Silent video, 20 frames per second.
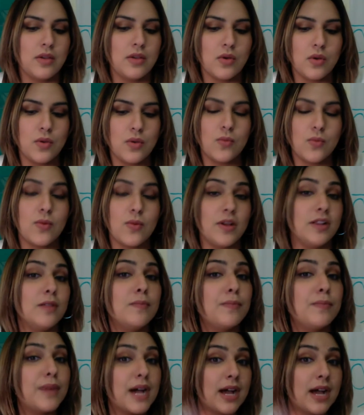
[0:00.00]
What
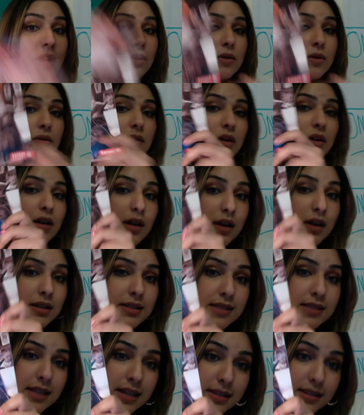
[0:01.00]
about our
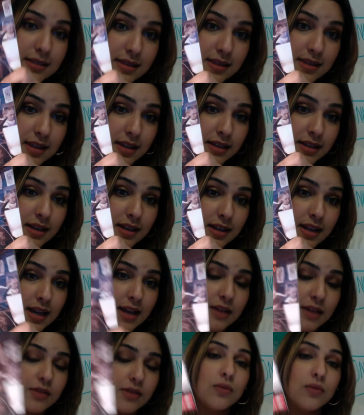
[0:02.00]
text then and
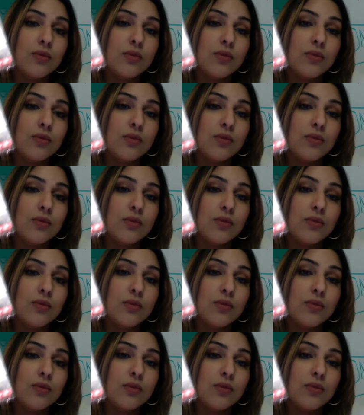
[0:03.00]
now?